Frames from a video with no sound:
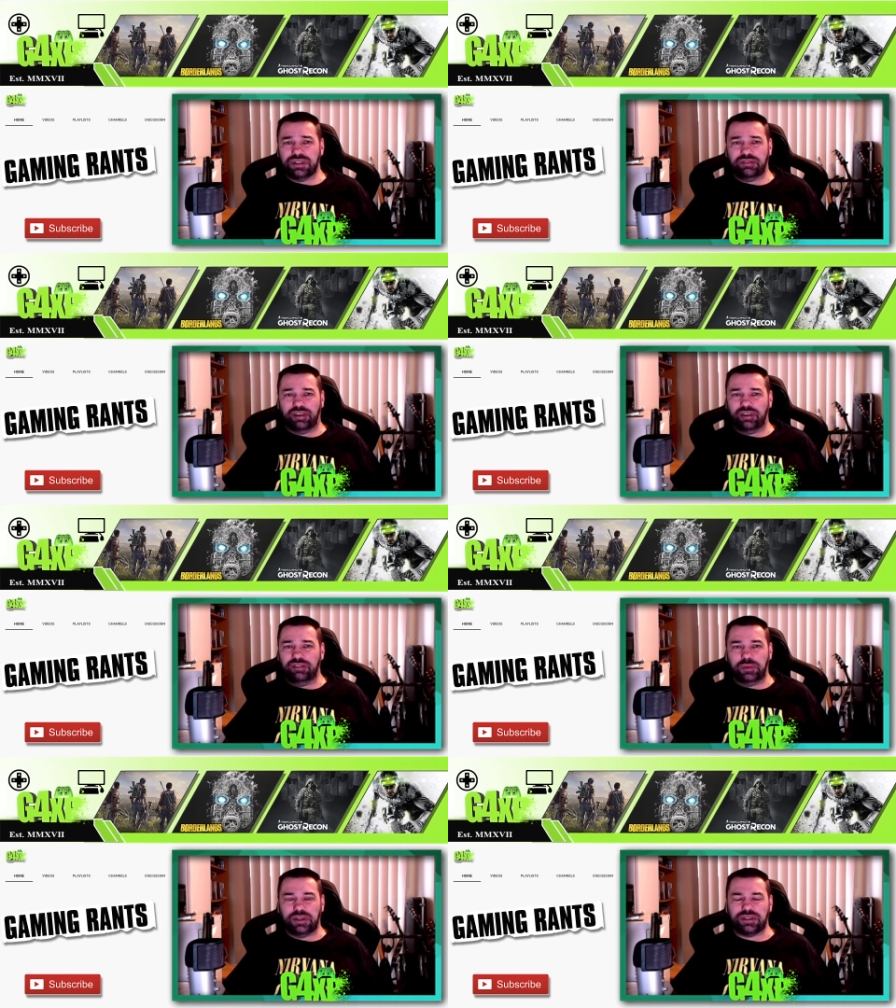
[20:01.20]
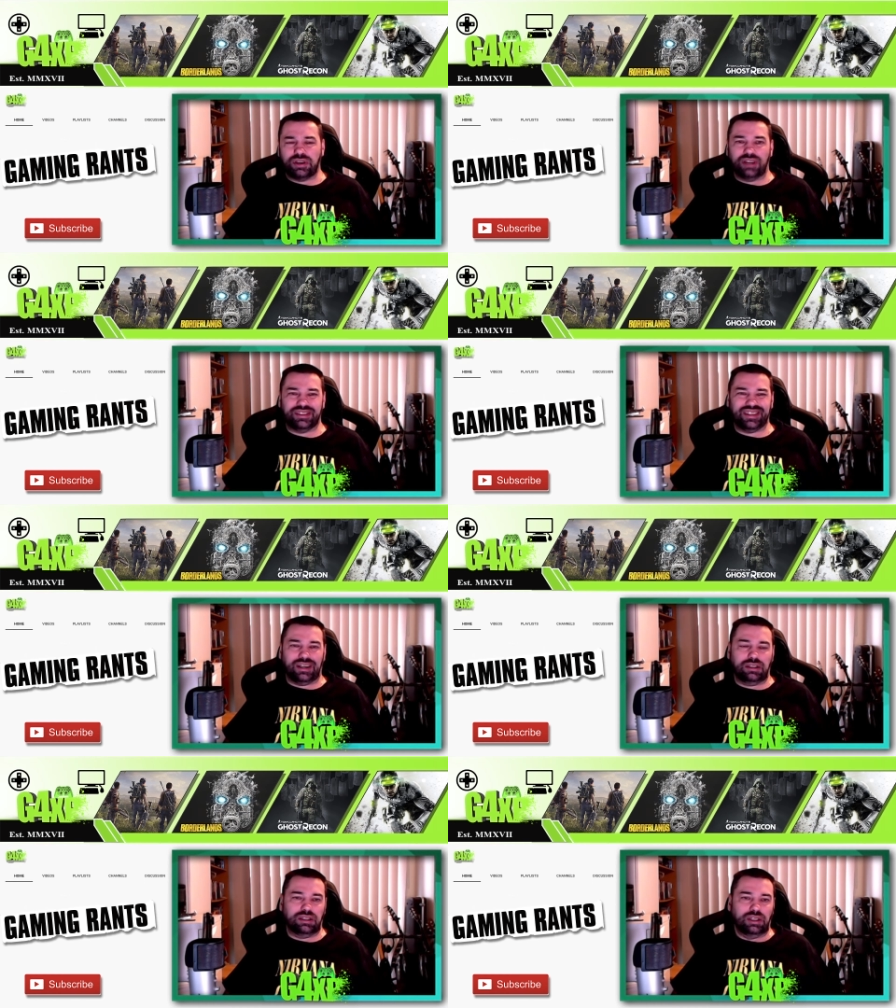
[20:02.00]
for everybody. So I,
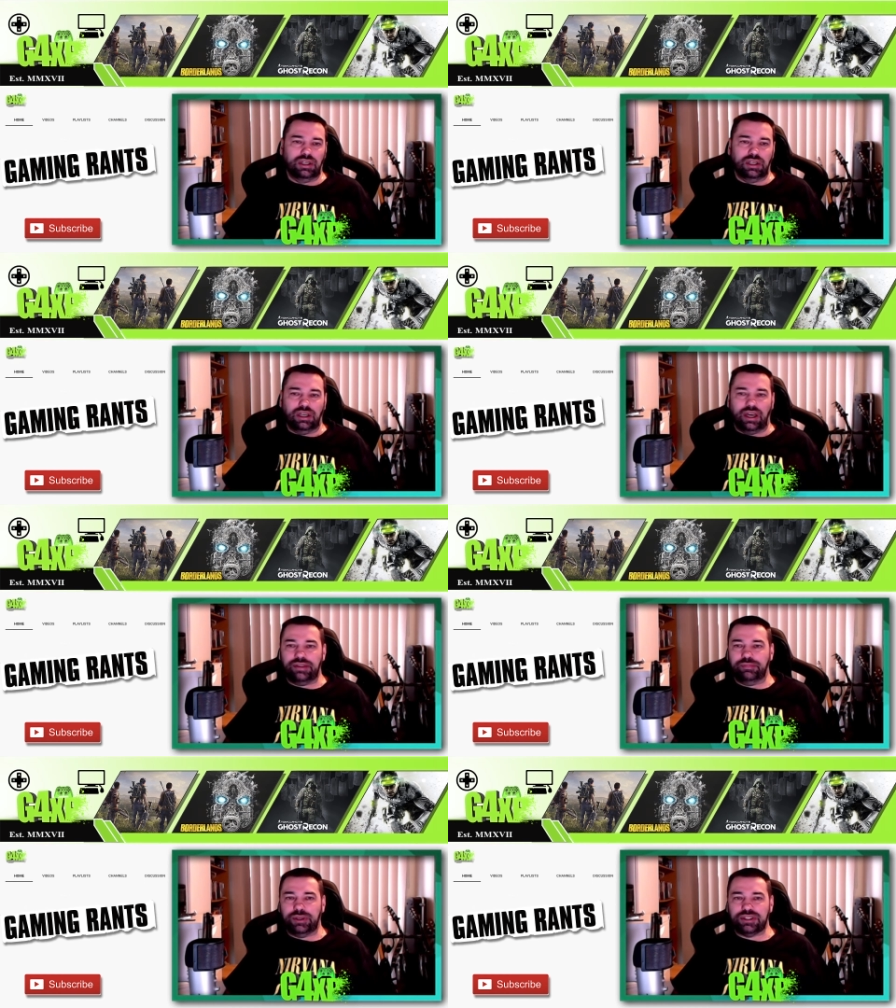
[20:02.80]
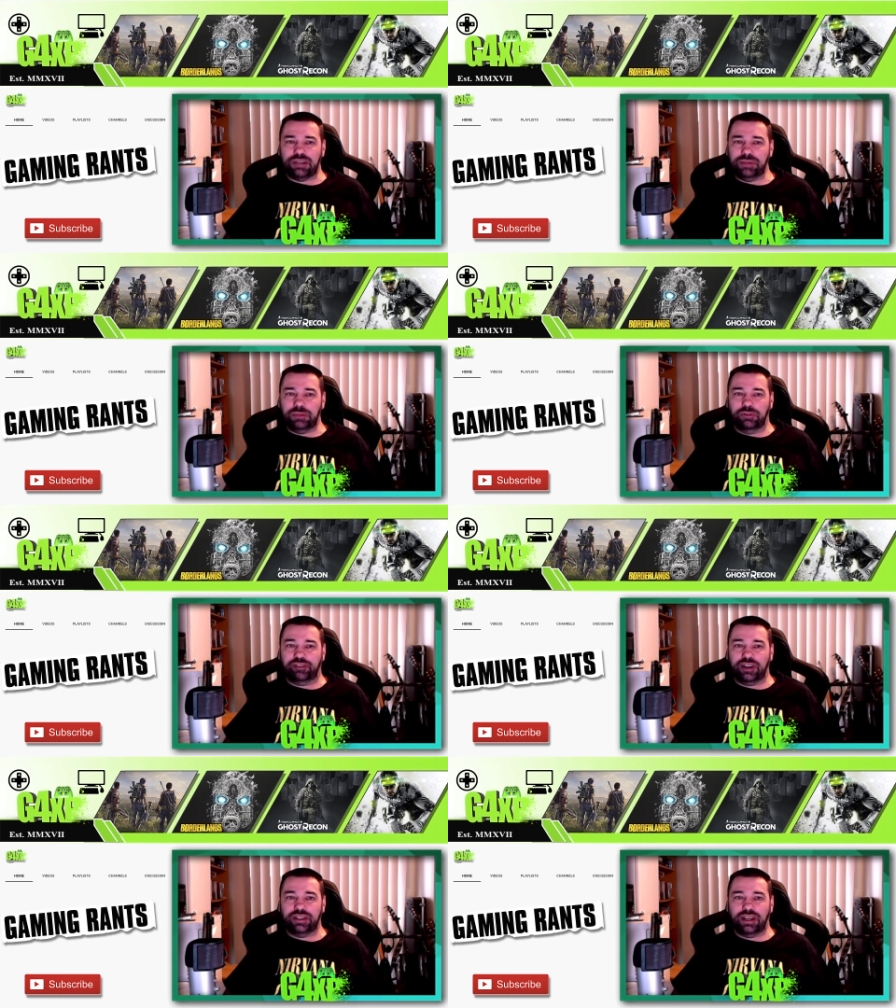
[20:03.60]
and some people
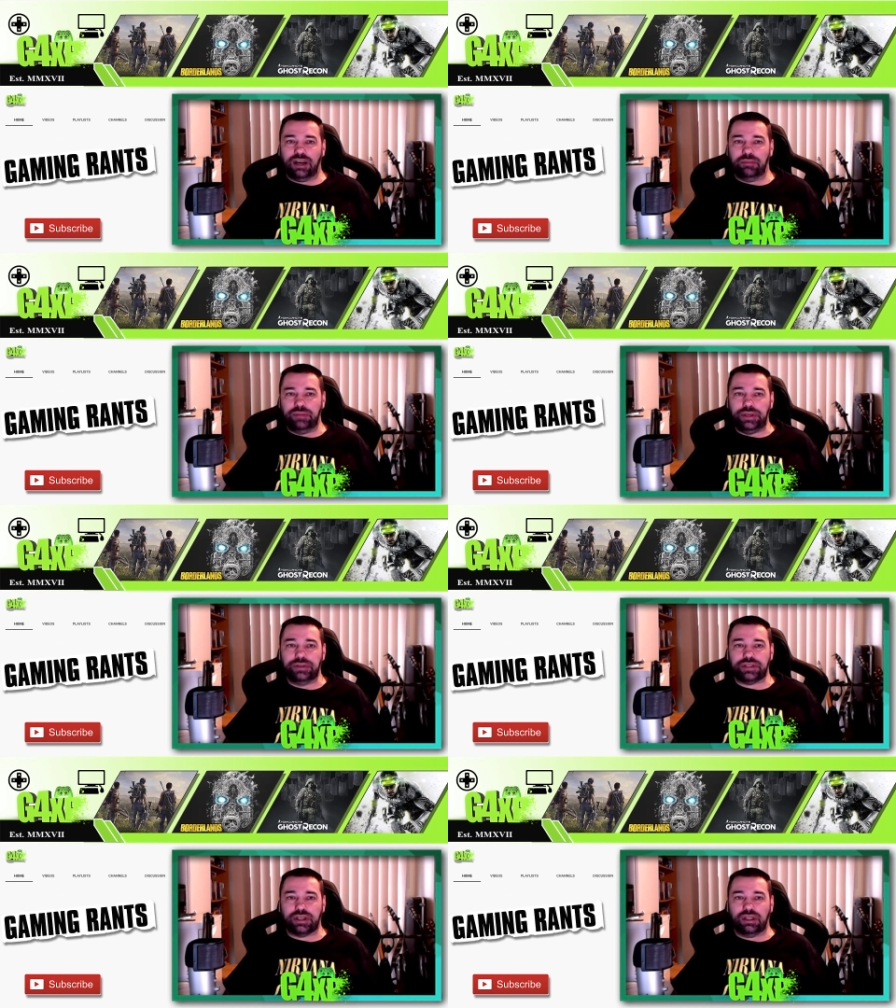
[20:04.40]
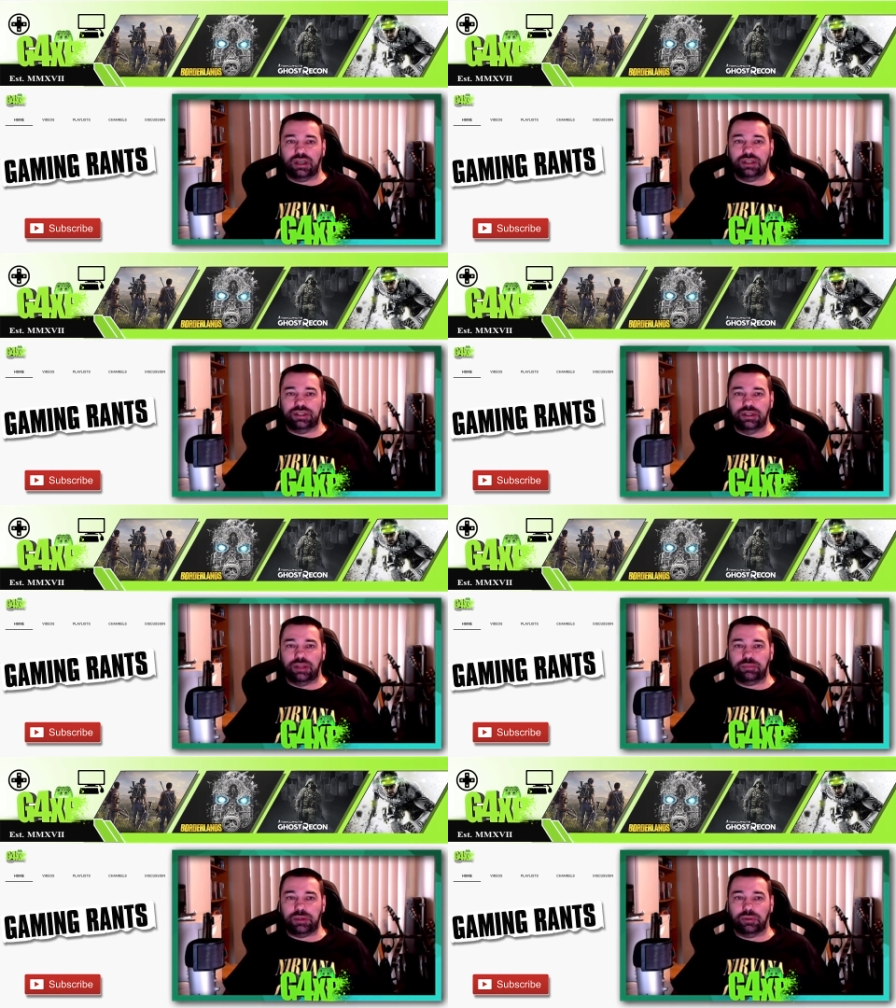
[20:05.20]
find that amusing that it,
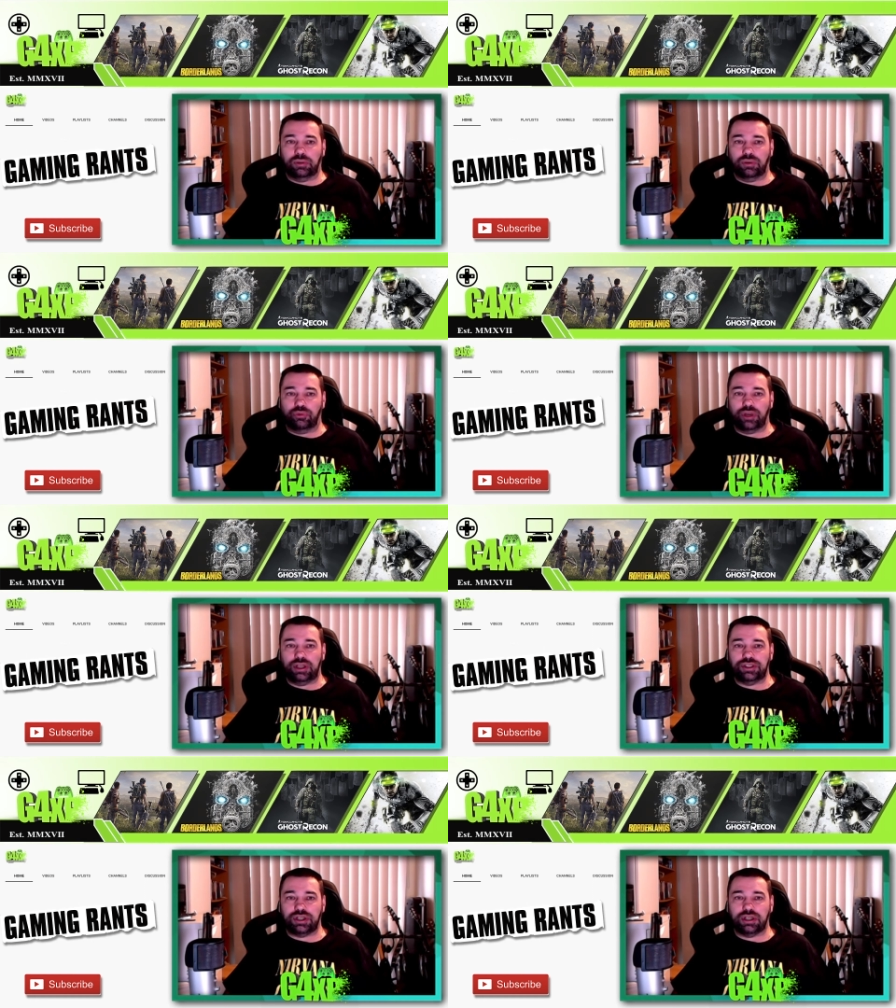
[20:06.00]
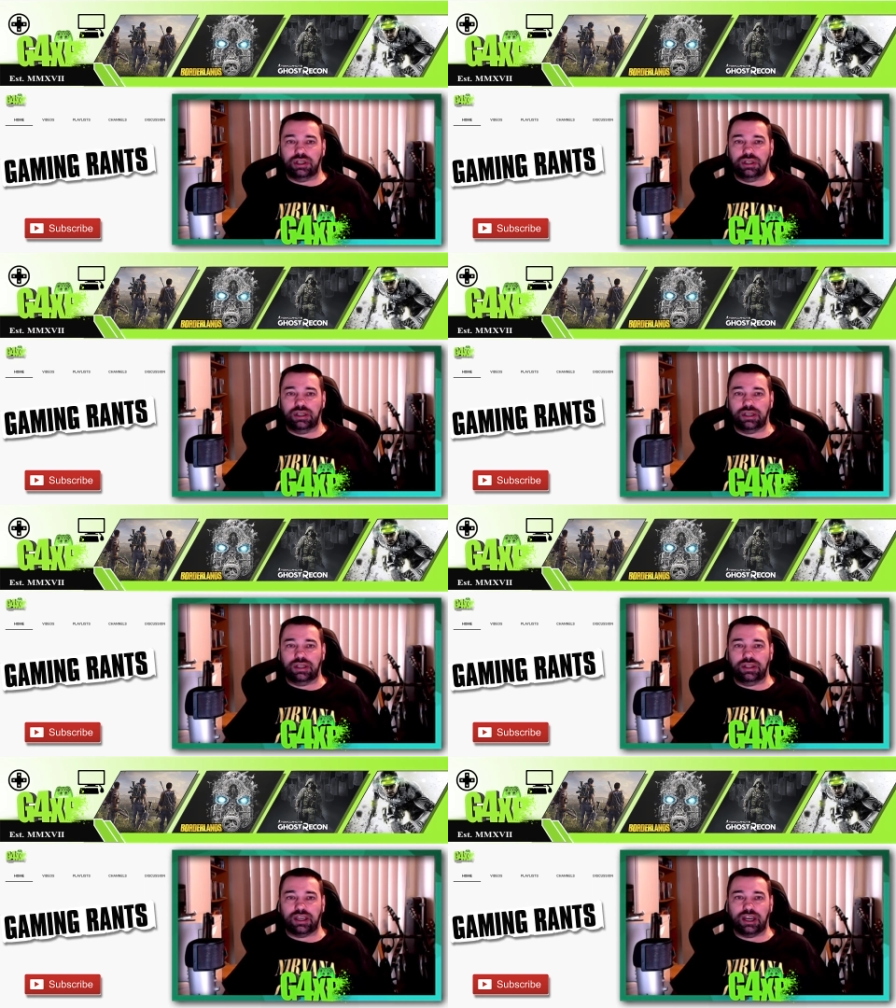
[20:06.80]
that people are raging and they
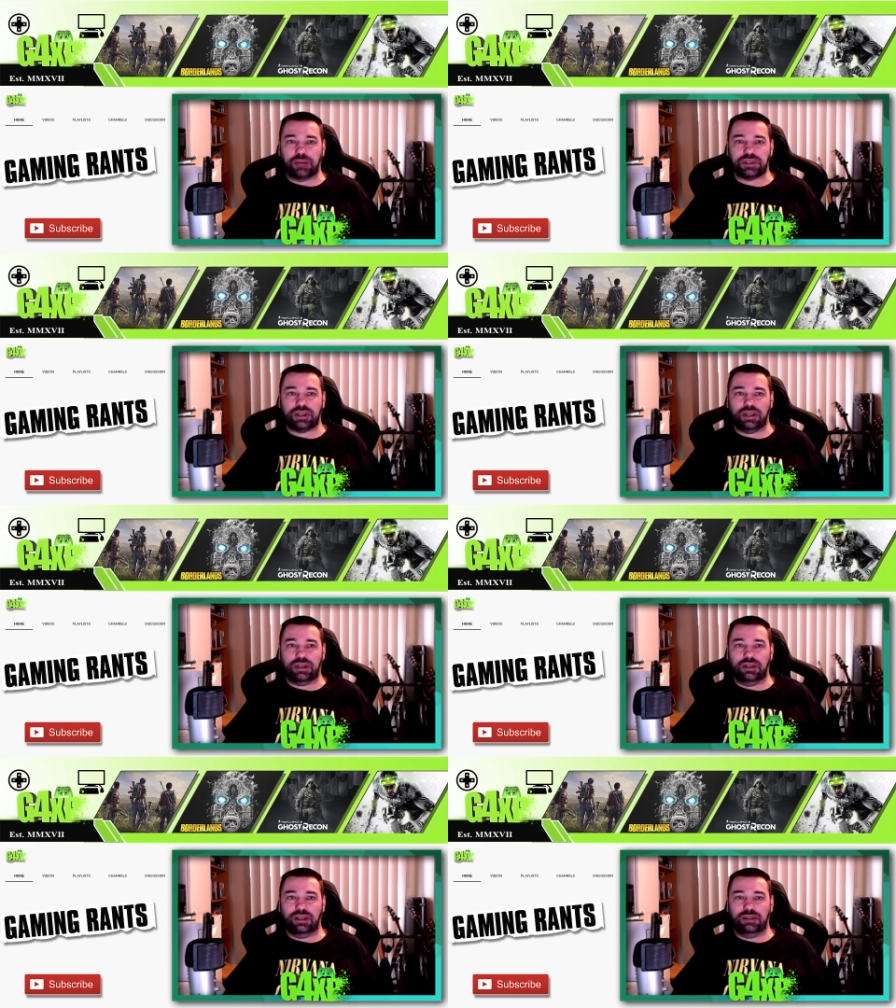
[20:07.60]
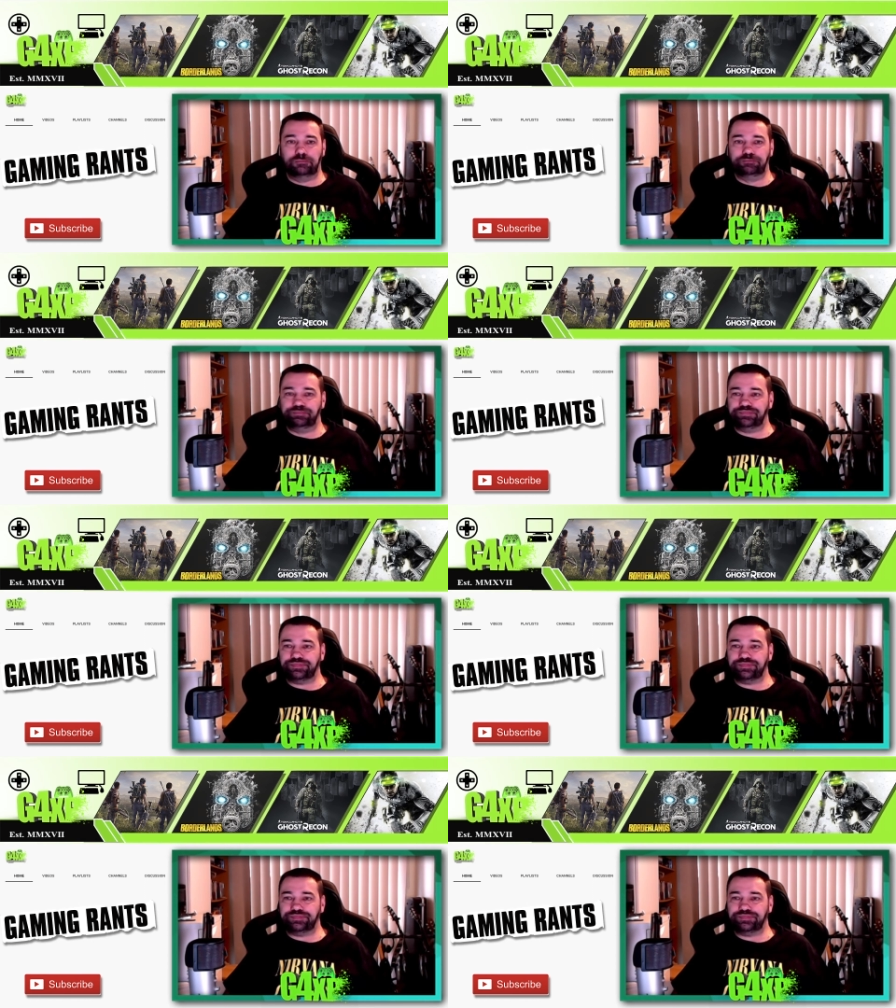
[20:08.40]
they get upset. Um,